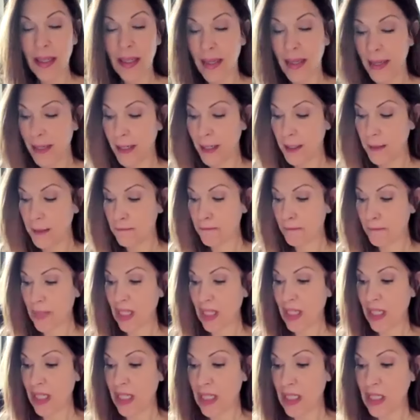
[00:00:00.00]
Um,
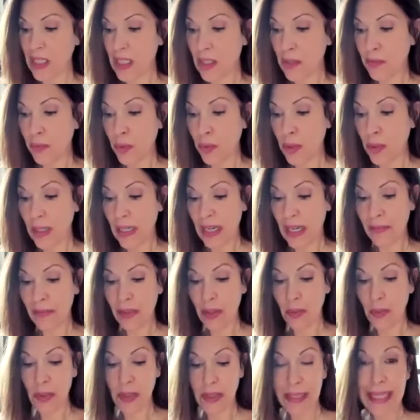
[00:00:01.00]
it is for
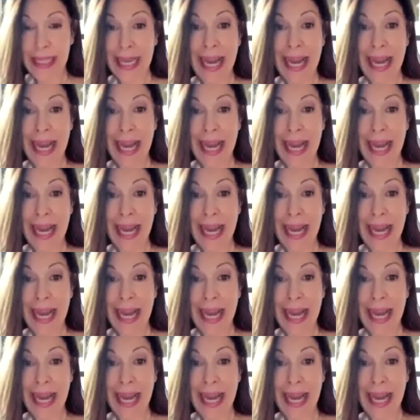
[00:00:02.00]
everyone's